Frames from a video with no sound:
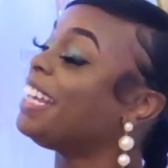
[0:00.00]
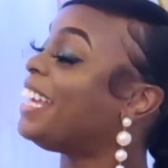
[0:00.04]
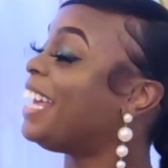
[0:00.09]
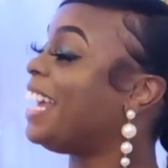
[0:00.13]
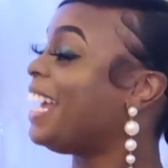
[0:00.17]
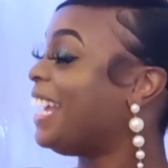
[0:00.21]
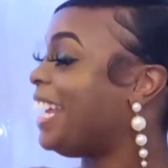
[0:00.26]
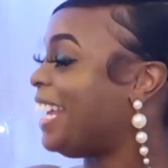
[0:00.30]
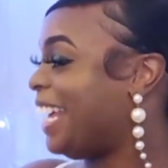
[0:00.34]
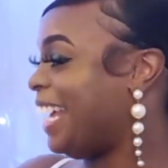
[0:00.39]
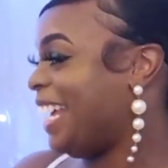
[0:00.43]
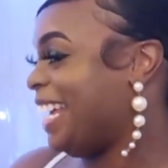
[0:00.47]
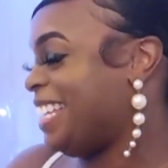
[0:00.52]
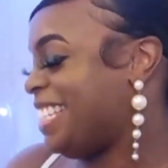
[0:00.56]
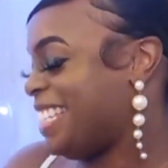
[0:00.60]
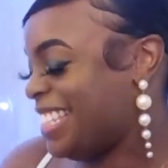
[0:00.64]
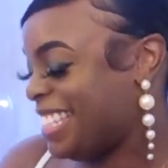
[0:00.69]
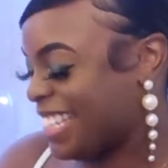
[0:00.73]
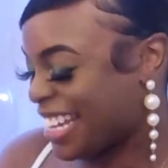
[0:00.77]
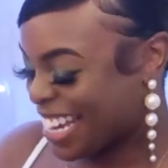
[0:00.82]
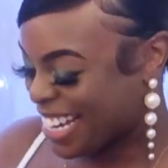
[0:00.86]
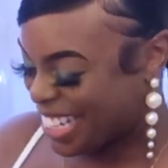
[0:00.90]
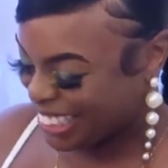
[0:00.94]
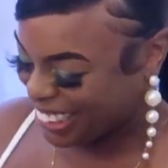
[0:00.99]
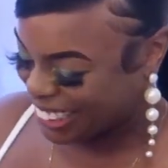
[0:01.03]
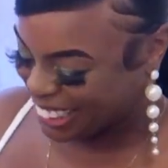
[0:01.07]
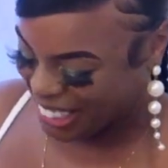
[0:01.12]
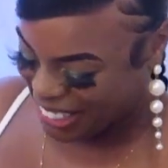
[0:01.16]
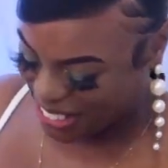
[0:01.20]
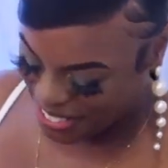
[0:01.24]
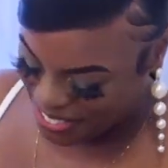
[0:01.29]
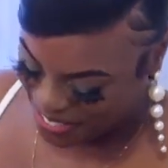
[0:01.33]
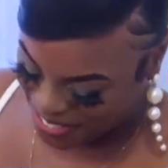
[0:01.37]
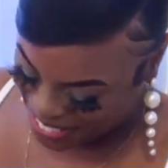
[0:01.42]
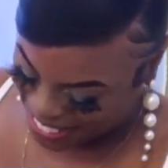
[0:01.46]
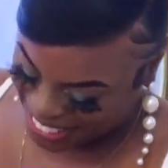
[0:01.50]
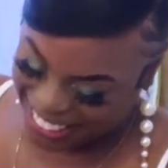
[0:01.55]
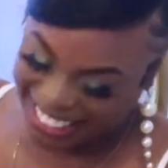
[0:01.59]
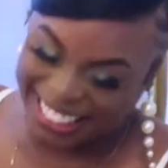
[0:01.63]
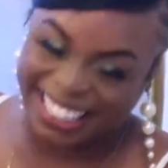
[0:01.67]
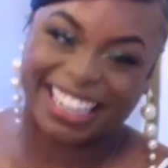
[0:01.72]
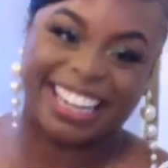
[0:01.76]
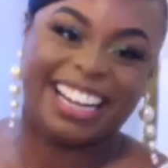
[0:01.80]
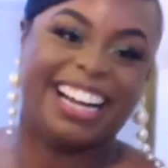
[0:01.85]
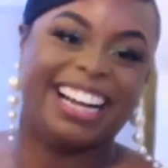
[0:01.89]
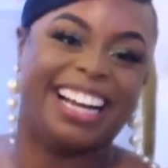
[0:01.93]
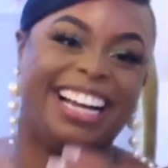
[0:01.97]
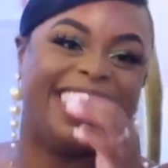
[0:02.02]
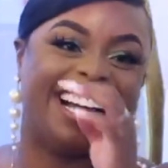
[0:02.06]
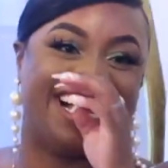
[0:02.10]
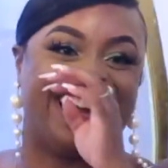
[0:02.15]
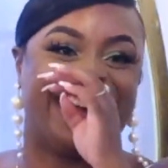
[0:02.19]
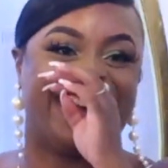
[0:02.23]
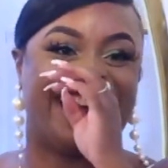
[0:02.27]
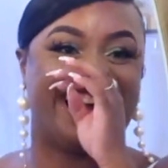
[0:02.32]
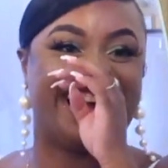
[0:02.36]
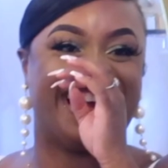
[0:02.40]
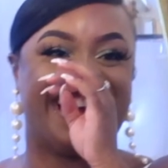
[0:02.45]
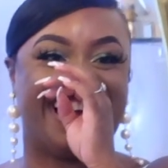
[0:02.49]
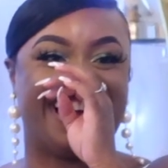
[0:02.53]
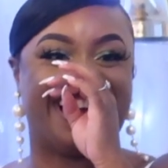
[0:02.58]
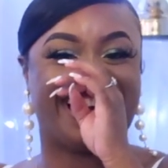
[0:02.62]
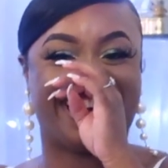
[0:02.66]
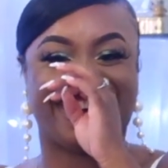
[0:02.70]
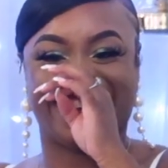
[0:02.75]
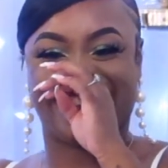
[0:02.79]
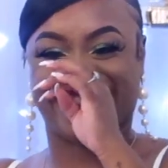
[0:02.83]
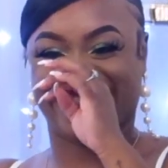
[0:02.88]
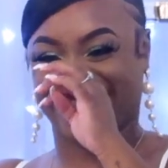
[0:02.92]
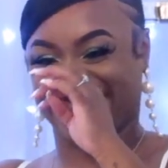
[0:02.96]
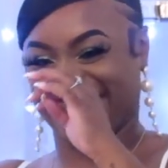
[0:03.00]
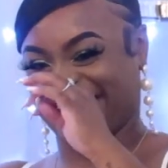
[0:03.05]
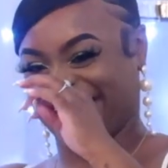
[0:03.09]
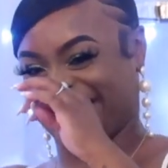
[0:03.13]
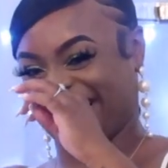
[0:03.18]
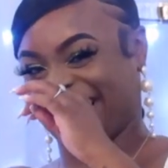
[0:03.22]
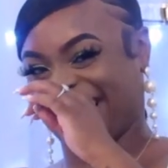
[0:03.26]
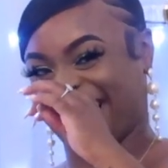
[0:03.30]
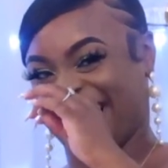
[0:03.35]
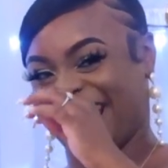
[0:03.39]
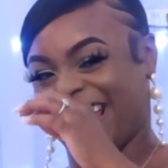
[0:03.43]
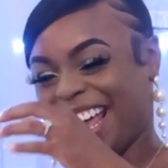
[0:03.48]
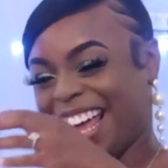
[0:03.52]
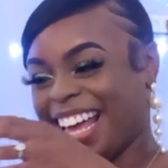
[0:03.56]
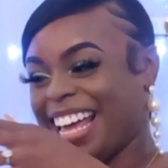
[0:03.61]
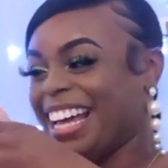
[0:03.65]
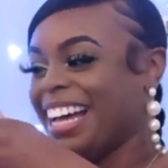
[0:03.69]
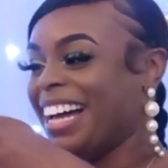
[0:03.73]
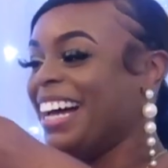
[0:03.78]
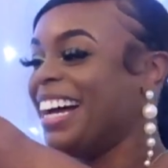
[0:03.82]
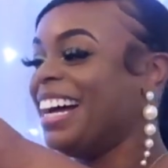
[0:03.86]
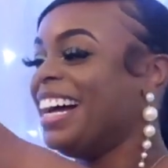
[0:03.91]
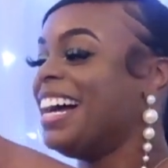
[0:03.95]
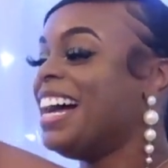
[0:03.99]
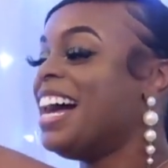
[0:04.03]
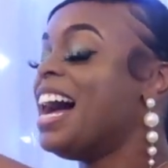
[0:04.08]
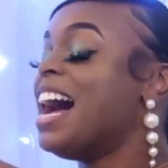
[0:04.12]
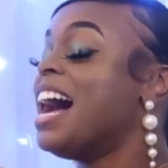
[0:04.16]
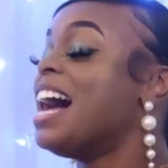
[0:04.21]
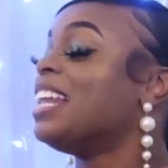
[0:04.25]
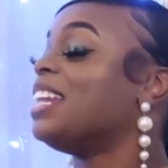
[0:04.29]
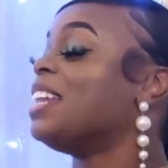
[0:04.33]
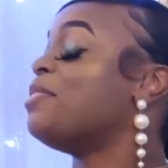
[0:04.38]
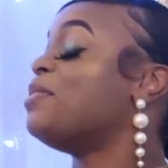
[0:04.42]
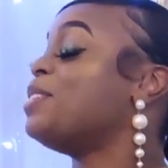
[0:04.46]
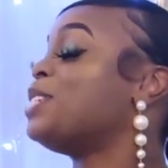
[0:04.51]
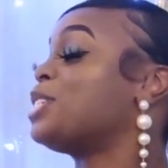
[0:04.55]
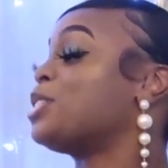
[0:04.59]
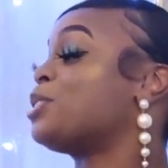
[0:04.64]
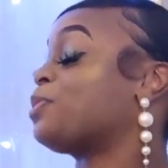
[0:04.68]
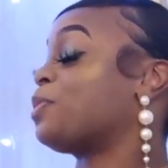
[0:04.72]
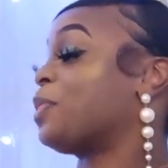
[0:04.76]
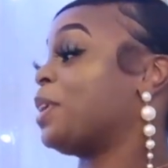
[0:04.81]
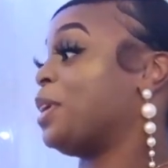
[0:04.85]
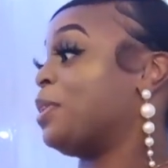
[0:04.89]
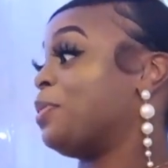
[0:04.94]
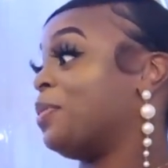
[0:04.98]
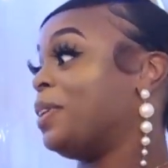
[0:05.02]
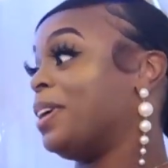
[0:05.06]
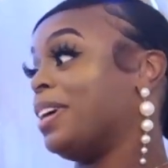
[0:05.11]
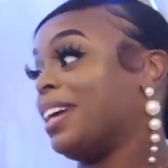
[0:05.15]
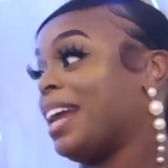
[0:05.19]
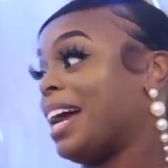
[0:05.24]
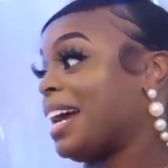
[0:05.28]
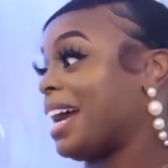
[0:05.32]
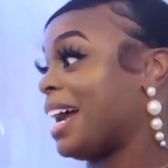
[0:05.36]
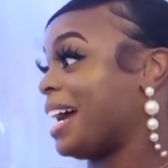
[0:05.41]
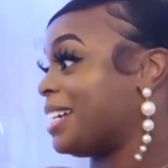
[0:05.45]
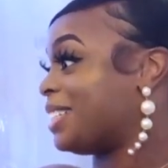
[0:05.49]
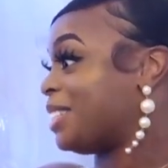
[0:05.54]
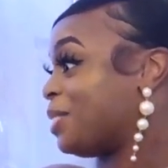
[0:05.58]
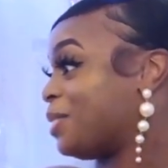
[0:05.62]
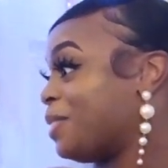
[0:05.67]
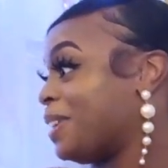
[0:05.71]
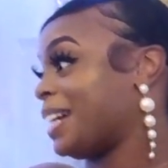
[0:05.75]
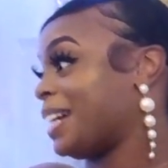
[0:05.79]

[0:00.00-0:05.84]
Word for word: Kiki sex cute. Oh my God. Let me just read one. I got two.